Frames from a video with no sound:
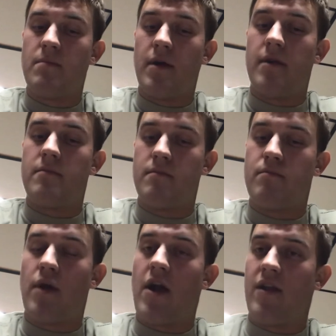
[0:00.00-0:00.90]
But
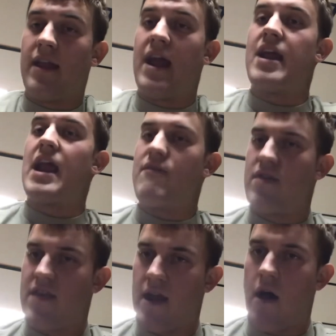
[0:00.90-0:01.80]
prior to landing,
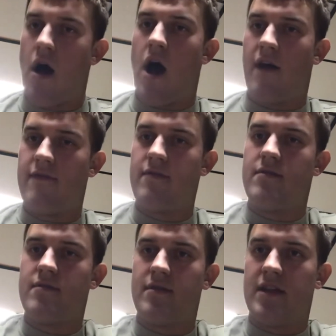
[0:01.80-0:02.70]
everything off.
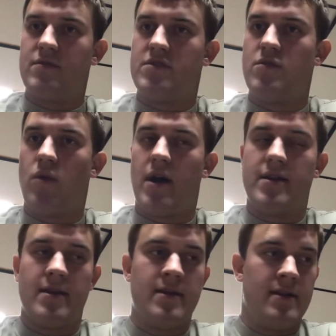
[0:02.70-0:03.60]
That's what you
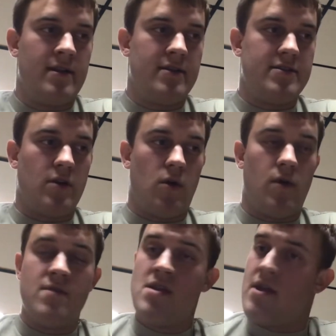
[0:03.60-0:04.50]
want.
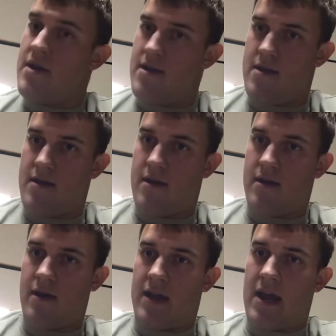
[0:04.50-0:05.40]
So
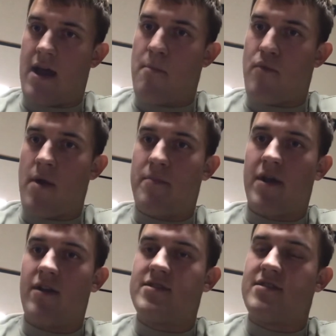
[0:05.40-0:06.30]
again, I'm Brent
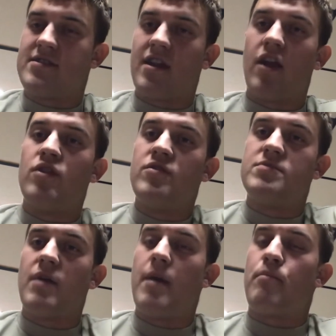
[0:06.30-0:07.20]
Pierce. This
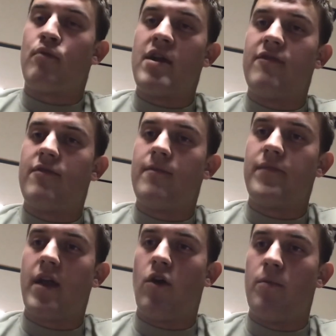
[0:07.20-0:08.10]
concludes my brief.
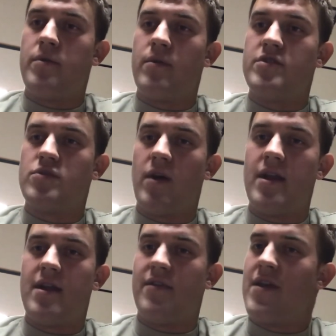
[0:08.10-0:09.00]
I hope you
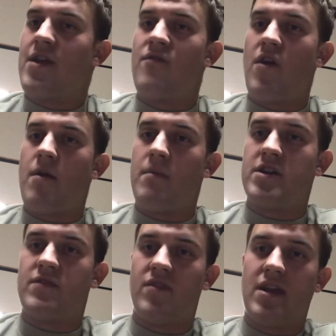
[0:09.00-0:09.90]
enjoyed it, and thank you very
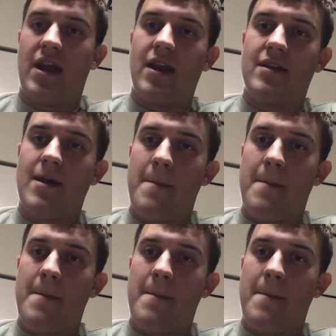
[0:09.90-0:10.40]
much for taking the